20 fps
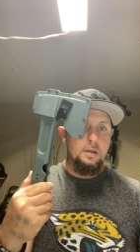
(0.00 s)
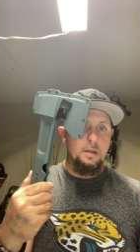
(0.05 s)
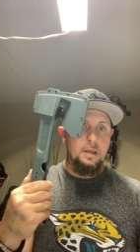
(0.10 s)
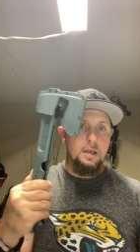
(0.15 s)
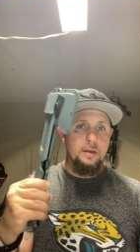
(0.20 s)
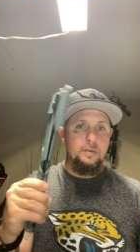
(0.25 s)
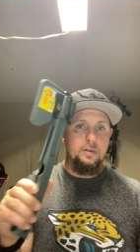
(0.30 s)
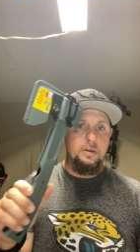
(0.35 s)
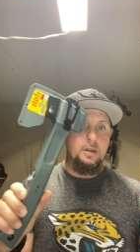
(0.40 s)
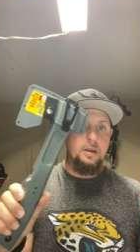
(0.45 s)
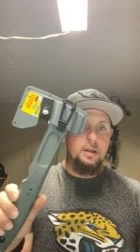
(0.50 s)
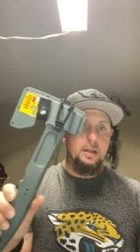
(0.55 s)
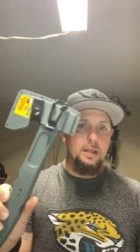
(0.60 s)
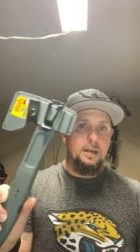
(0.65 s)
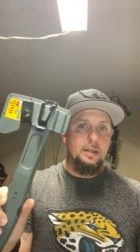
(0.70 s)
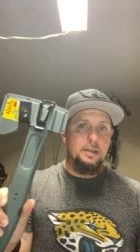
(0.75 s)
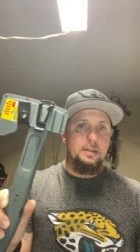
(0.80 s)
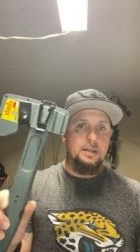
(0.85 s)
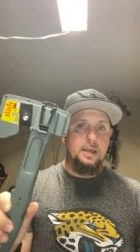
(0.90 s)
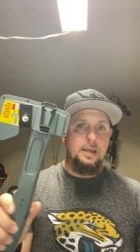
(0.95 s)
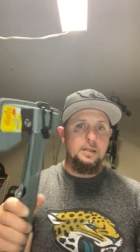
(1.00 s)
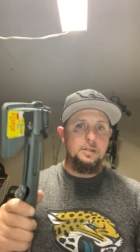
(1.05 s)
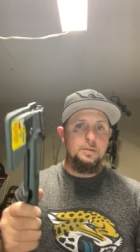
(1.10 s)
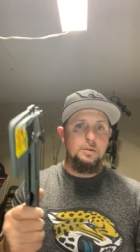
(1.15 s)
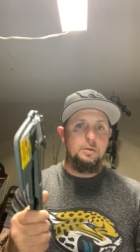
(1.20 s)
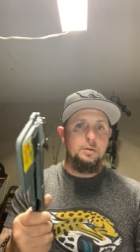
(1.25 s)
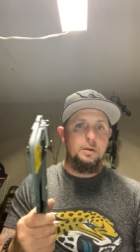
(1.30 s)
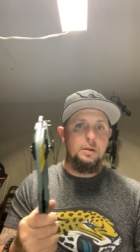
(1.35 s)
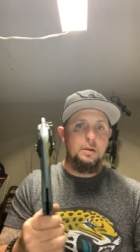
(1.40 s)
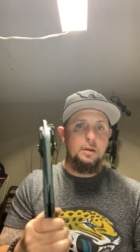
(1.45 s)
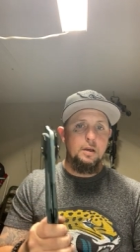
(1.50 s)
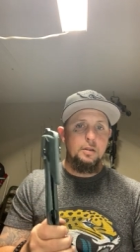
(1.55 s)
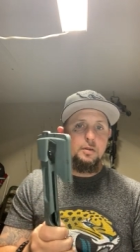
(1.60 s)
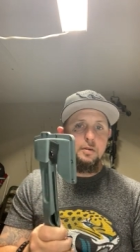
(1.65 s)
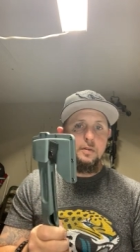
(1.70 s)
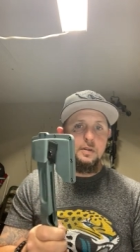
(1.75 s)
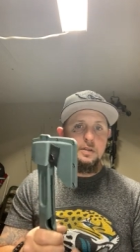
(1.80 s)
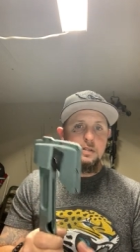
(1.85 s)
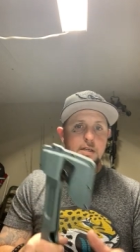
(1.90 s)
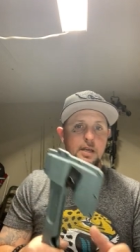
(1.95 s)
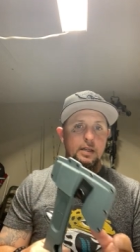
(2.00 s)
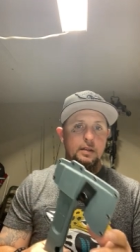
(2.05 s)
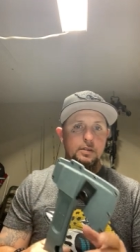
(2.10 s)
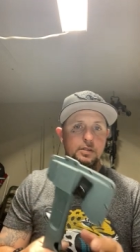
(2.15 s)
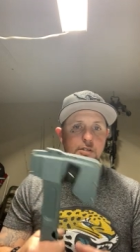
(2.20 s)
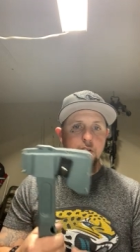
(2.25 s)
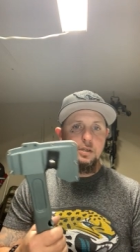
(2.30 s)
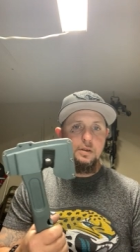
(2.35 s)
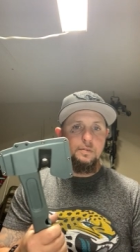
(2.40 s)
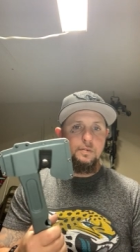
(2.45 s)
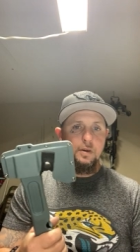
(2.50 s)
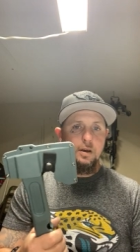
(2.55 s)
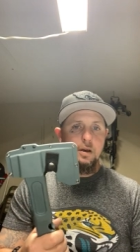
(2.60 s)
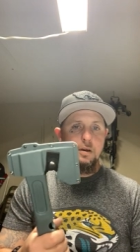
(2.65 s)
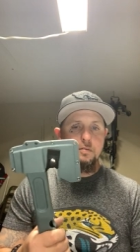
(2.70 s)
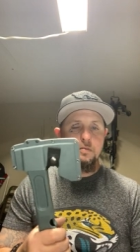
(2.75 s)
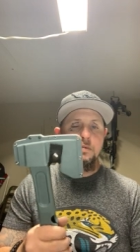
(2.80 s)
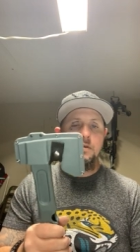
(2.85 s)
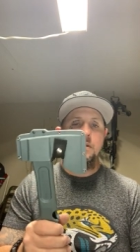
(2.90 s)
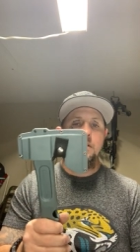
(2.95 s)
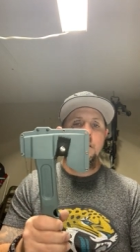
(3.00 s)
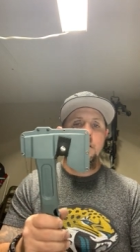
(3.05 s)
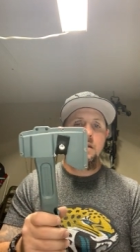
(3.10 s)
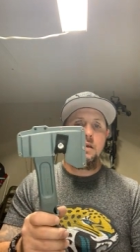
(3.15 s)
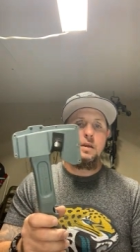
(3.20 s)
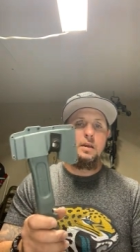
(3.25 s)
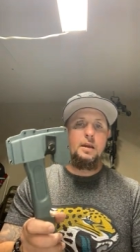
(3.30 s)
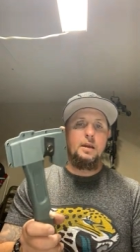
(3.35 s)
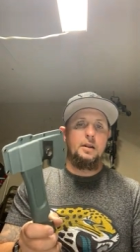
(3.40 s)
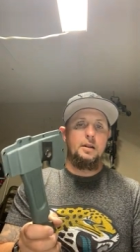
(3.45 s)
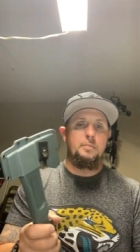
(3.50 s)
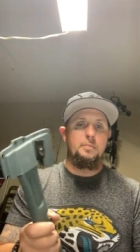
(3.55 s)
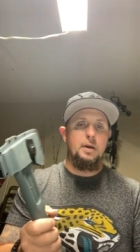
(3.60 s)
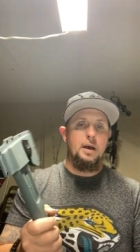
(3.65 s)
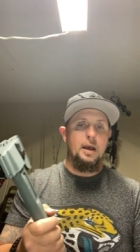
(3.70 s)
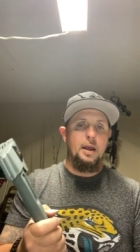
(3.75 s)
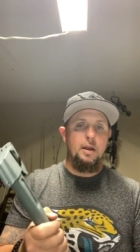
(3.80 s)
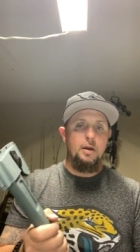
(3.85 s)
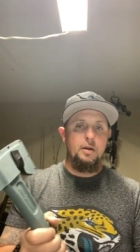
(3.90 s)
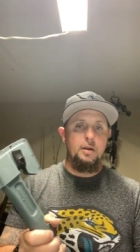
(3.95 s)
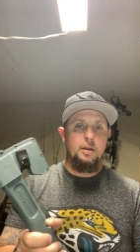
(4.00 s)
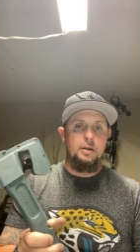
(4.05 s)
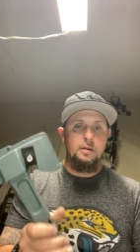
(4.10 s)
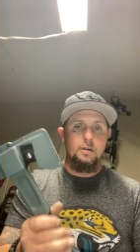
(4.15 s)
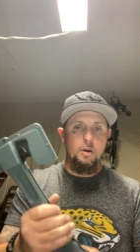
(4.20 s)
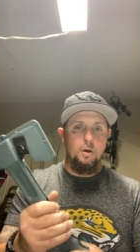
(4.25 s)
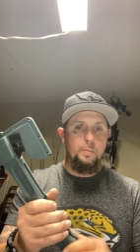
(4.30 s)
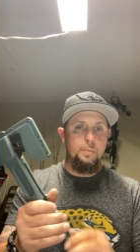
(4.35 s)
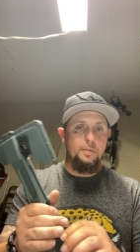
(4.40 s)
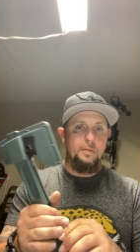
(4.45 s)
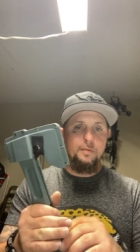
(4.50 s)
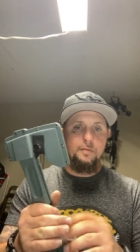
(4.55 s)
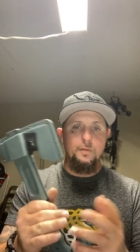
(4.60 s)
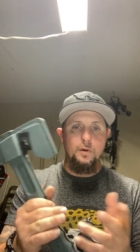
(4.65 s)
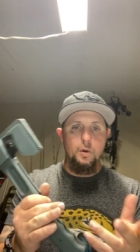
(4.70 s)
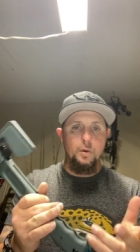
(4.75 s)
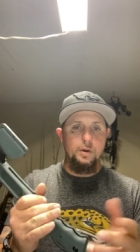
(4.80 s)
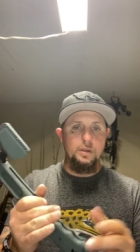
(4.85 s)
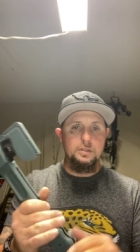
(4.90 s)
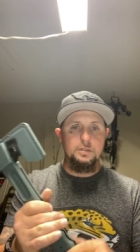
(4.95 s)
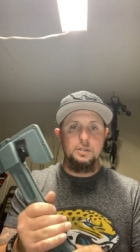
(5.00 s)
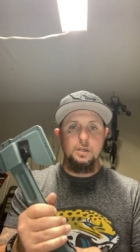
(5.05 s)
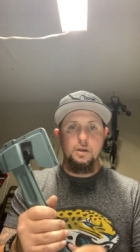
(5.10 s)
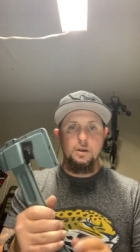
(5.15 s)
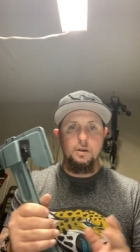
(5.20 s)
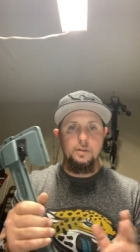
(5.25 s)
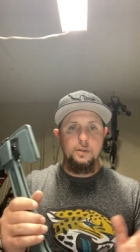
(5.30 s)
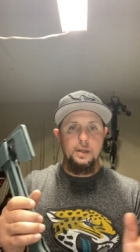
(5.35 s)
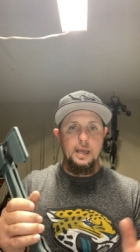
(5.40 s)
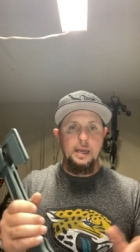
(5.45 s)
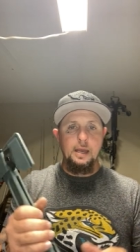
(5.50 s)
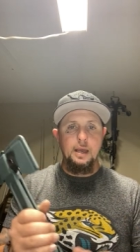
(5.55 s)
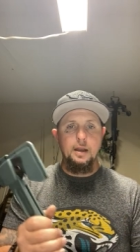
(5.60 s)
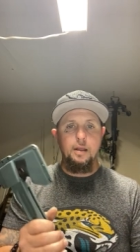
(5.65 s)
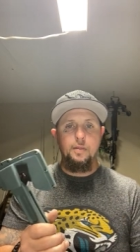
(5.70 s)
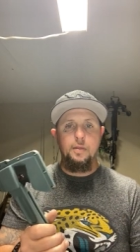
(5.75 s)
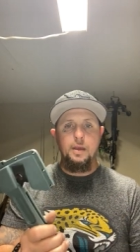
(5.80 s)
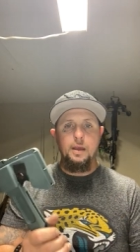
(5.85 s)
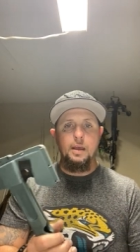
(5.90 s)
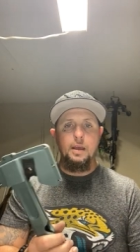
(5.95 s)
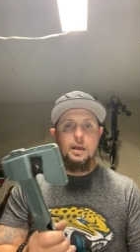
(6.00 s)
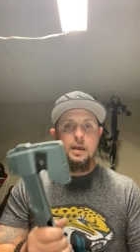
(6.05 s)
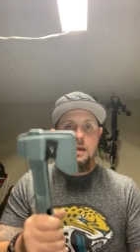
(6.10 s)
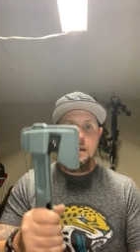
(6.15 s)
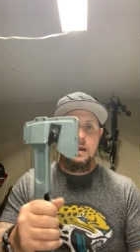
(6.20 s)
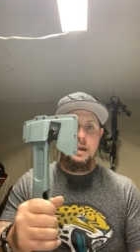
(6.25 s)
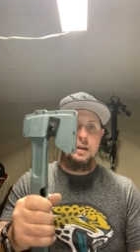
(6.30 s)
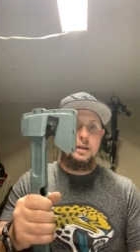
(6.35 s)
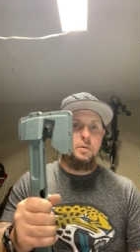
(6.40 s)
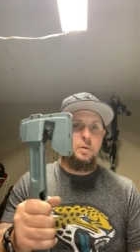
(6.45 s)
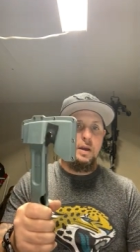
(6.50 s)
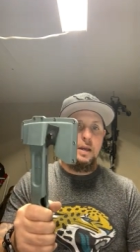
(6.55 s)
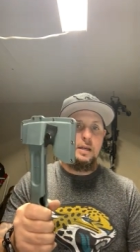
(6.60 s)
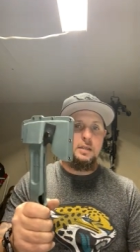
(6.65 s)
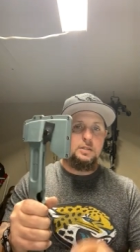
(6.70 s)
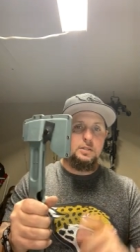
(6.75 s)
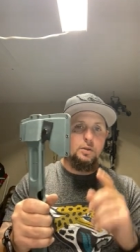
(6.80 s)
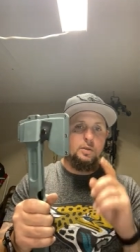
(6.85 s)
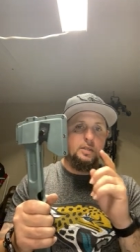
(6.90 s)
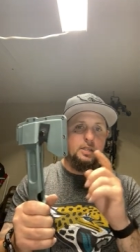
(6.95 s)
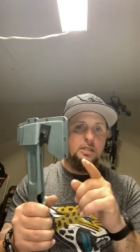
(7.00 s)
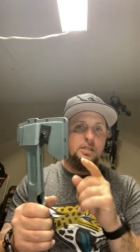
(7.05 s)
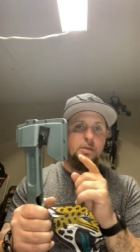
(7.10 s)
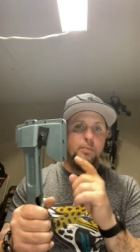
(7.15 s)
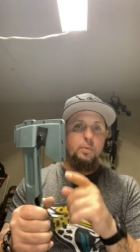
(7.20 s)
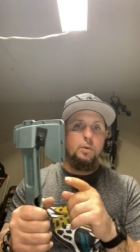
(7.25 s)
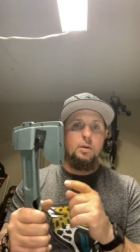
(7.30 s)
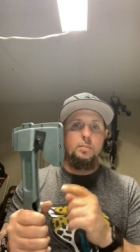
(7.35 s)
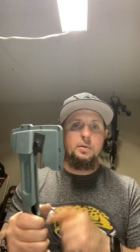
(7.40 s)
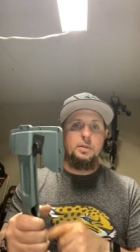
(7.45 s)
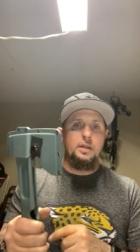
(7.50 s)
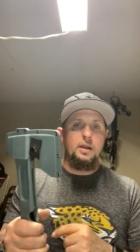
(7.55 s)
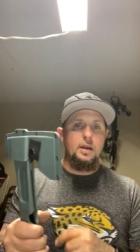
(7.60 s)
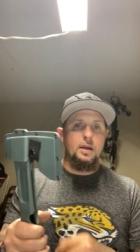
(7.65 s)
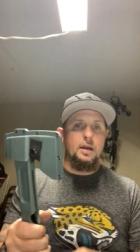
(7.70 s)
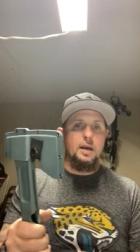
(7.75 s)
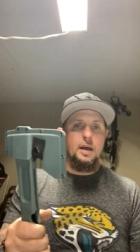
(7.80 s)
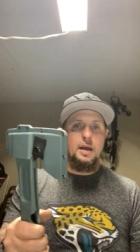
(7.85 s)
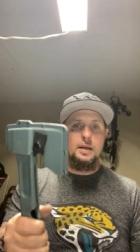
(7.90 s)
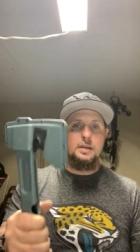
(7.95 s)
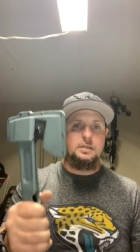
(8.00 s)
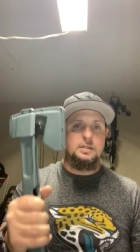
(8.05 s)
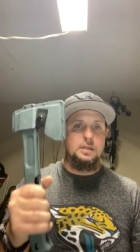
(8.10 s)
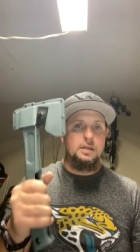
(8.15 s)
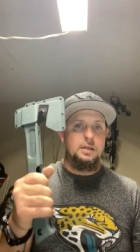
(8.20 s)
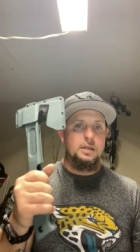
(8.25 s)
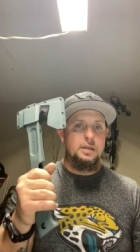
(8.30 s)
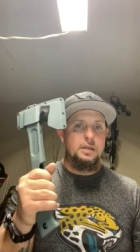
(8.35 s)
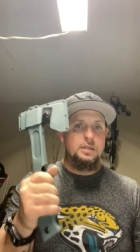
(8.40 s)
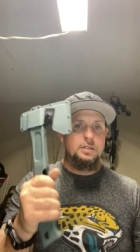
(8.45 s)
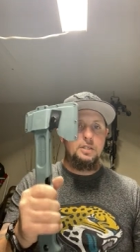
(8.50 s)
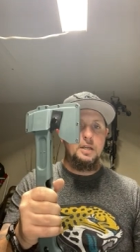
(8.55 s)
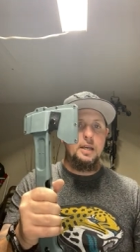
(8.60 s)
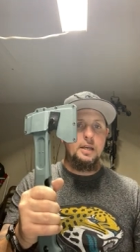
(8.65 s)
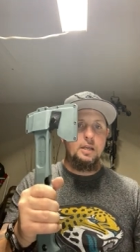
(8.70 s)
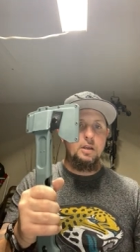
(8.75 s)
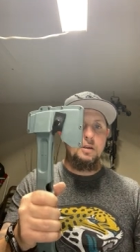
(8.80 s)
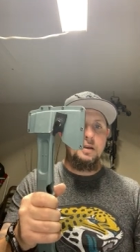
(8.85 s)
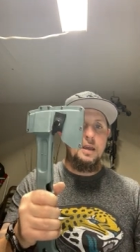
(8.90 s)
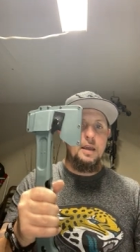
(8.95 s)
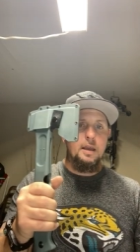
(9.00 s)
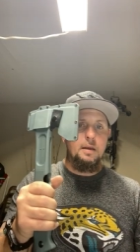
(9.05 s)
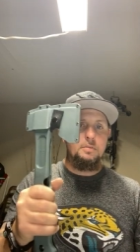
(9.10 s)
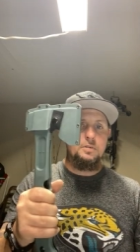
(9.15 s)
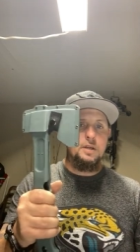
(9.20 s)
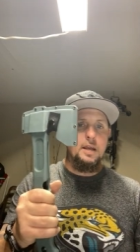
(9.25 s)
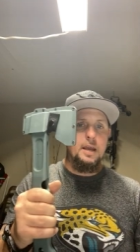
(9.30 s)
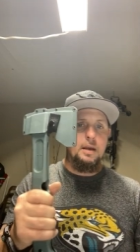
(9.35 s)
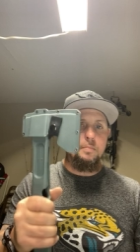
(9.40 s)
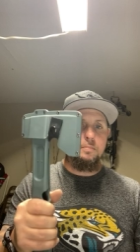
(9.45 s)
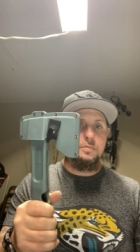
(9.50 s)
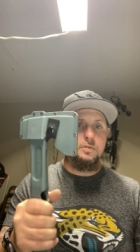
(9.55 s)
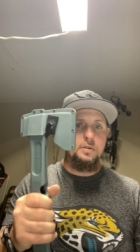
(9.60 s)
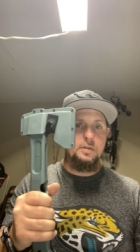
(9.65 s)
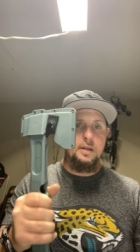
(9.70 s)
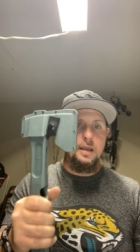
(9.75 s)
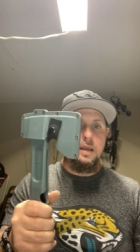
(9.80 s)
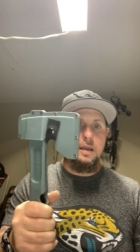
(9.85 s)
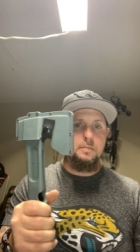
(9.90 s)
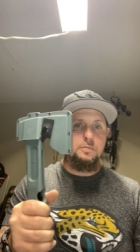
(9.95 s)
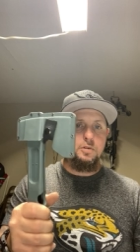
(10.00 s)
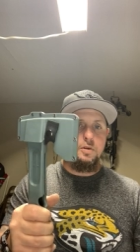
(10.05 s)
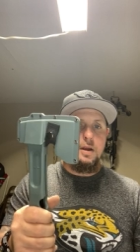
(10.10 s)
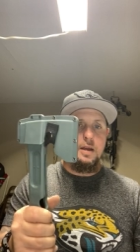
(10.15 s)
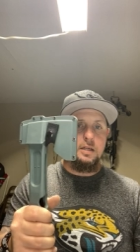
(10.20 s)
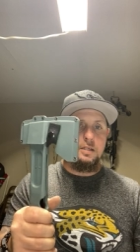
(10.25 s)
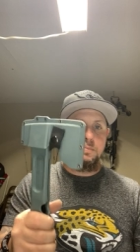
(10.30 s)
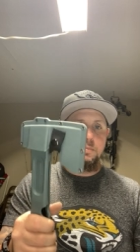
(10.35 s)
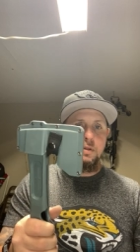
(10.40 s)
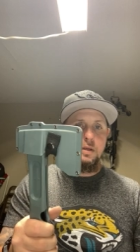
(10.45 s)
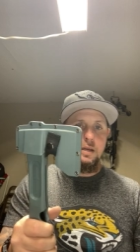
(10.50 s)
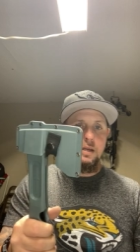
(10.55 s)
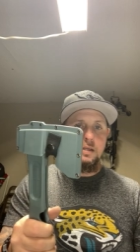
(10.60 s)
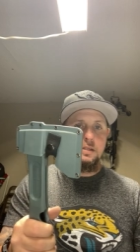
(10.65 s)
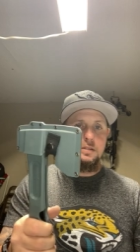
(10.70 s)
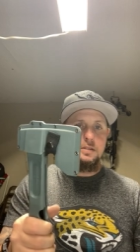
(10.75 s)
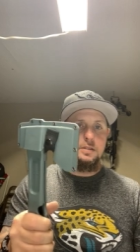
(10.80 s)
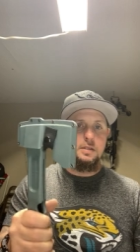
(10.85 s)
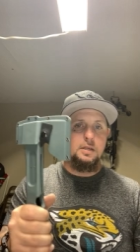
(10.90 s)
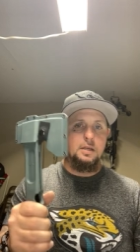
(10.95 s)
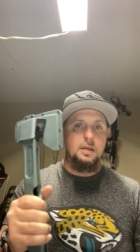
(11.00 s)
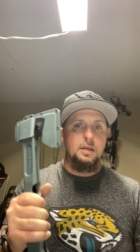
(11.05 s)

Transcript: I haven't done anything to it other than take the sheath off and admire it, open the folding saw, that kind of thing. Anyway, so disappointment there, guys. Check your cam track Camtrax blades.